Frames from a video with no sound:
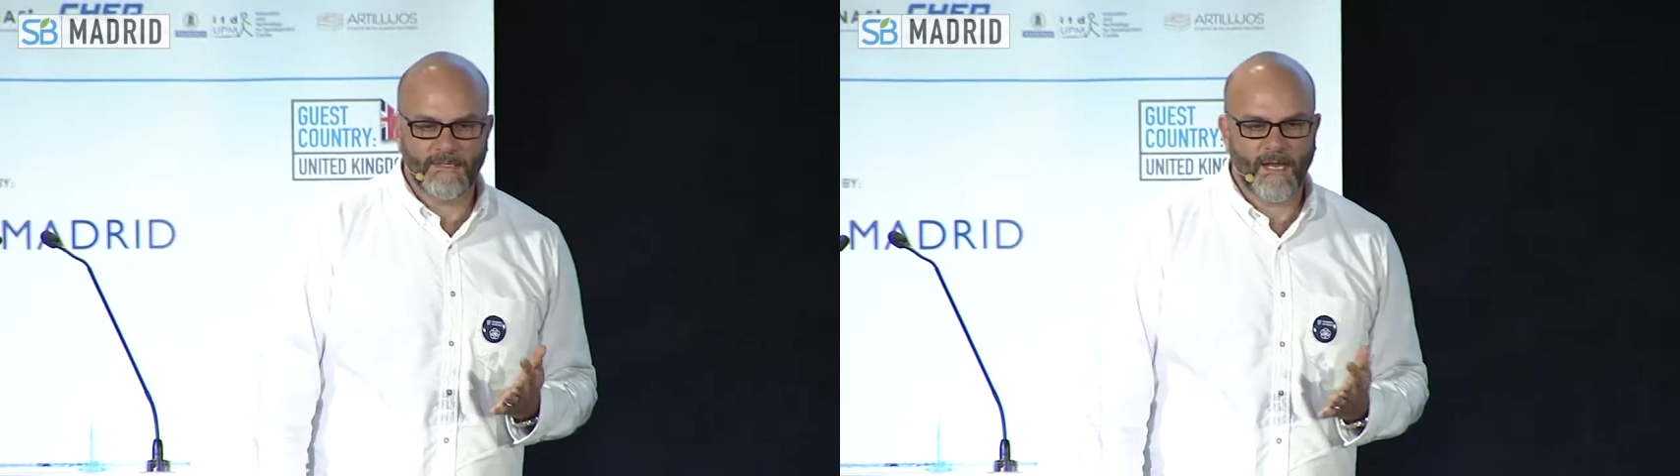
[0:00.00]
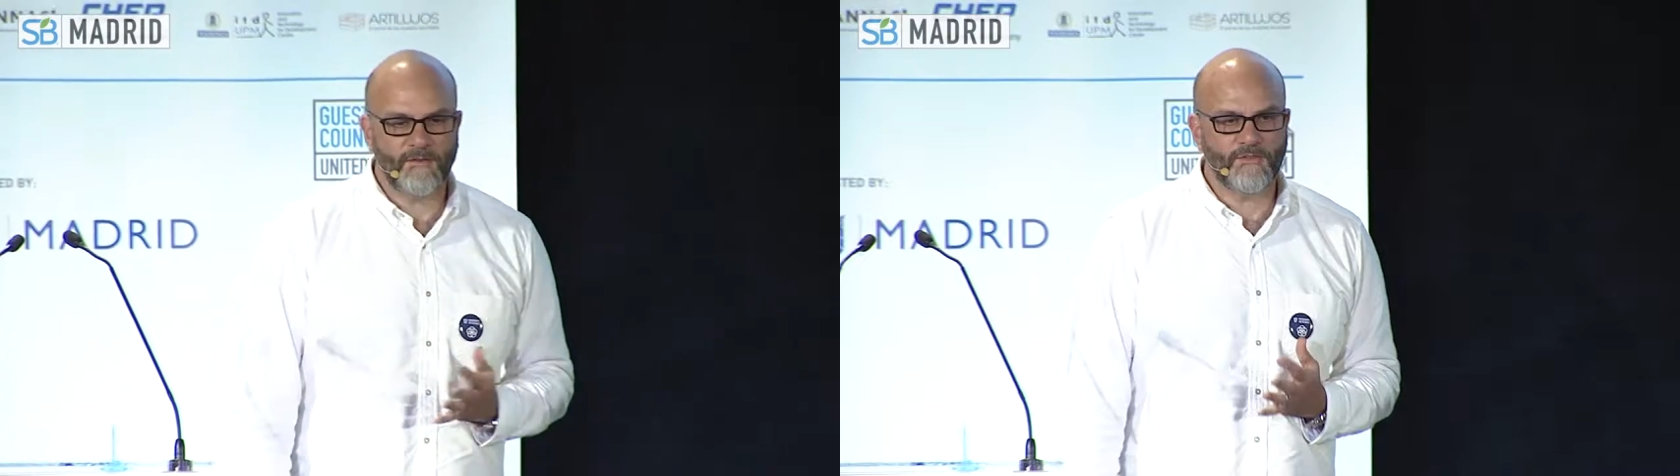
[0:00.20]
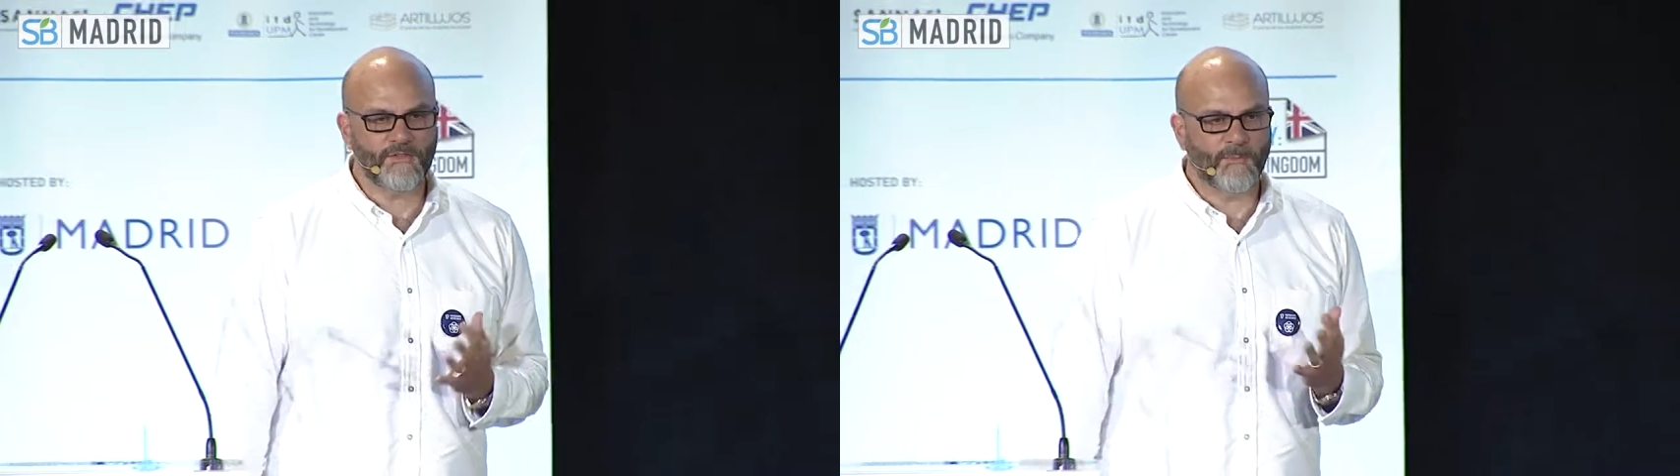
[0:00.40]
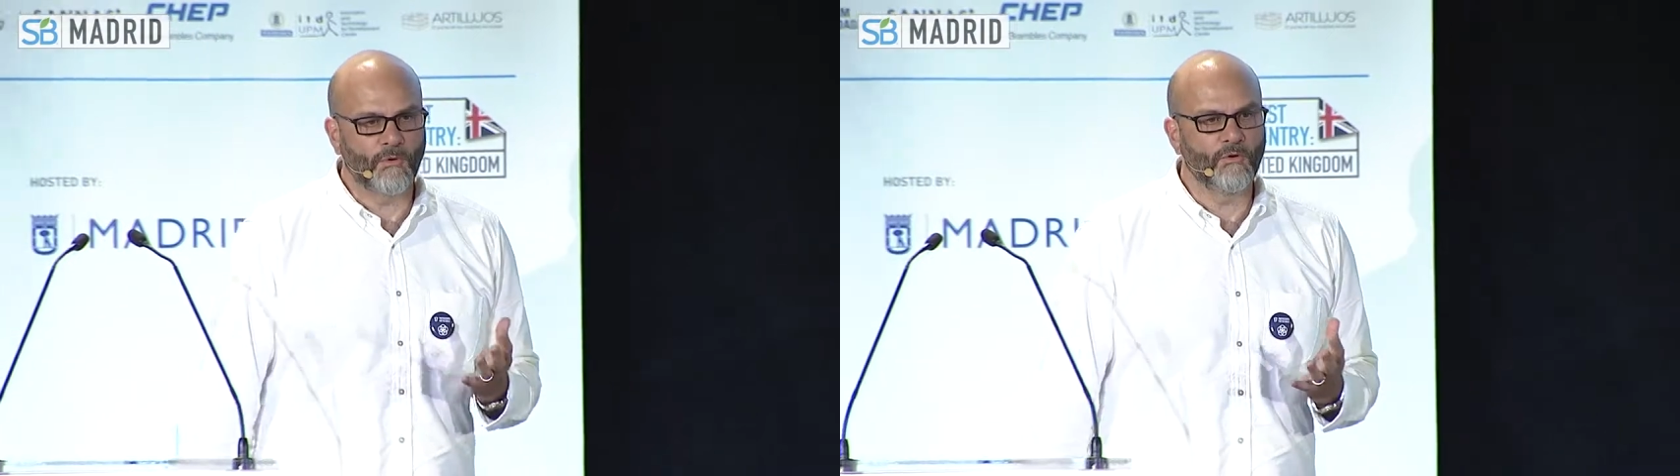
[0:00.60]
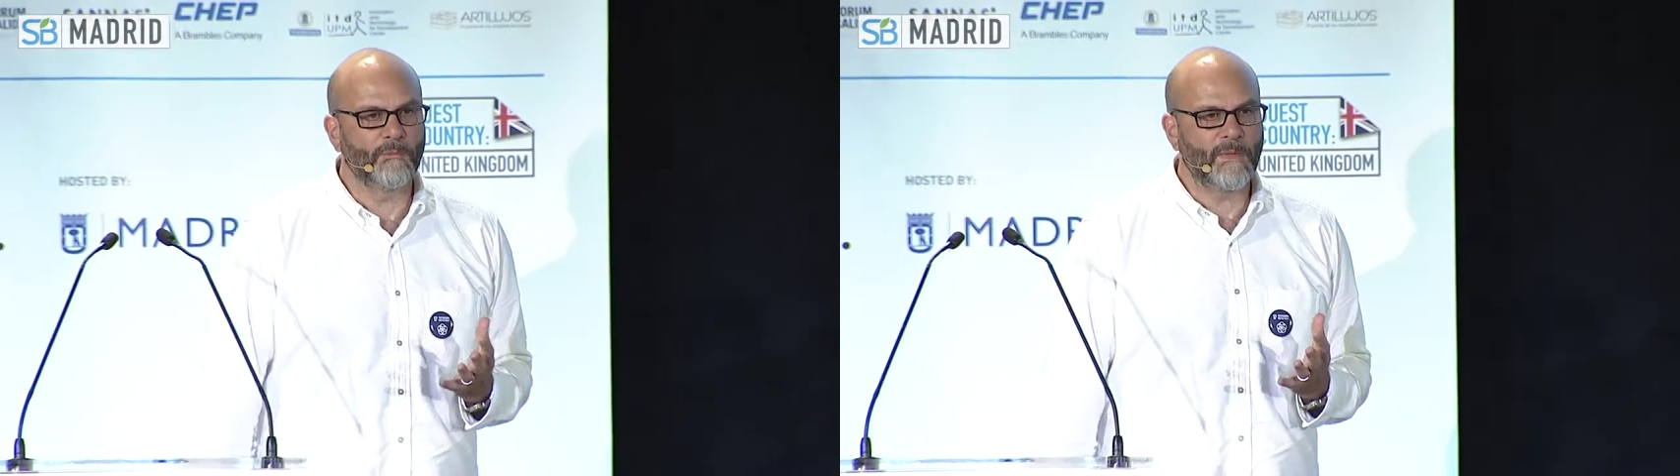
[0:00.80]
how do you
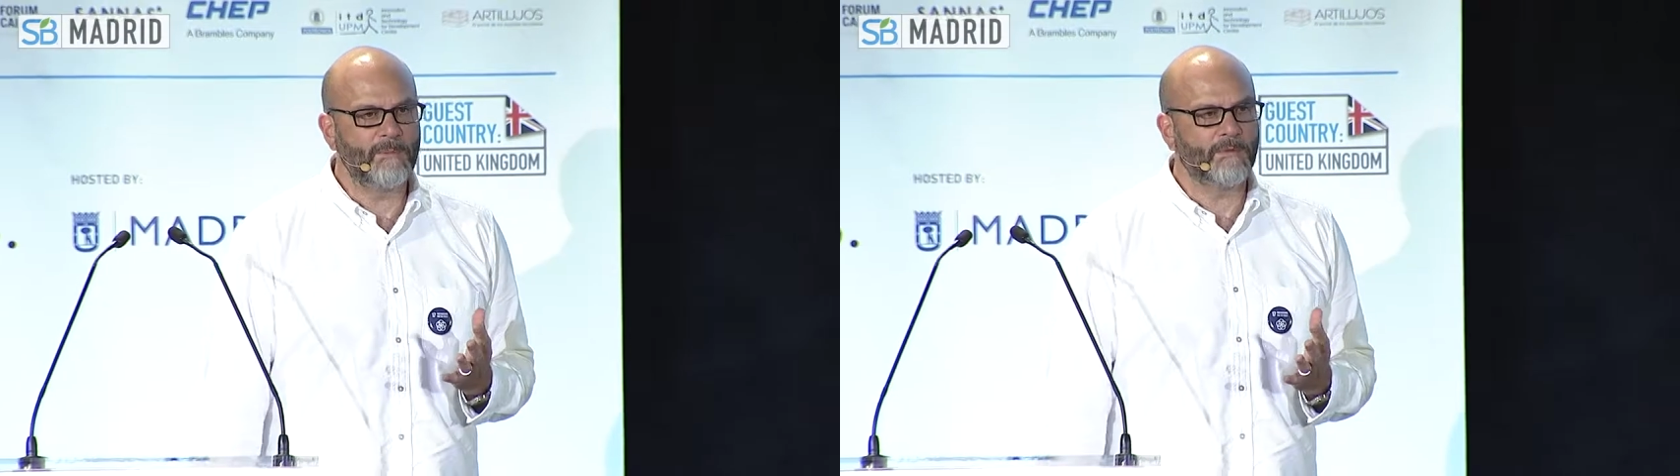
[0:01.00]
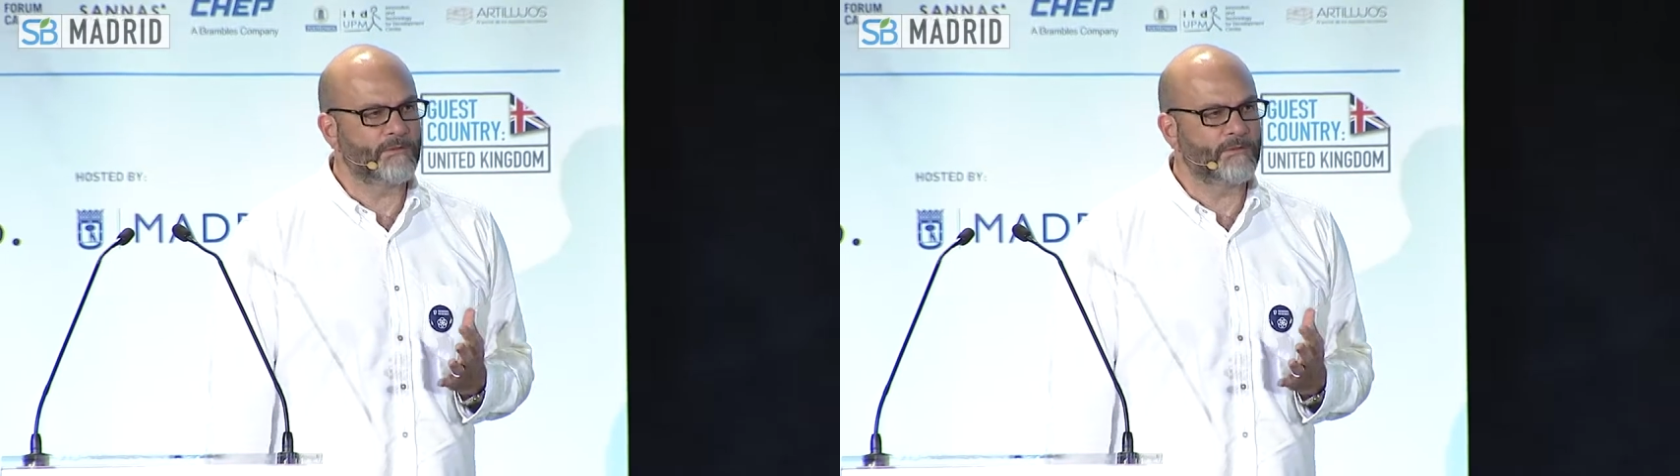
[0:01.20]
support people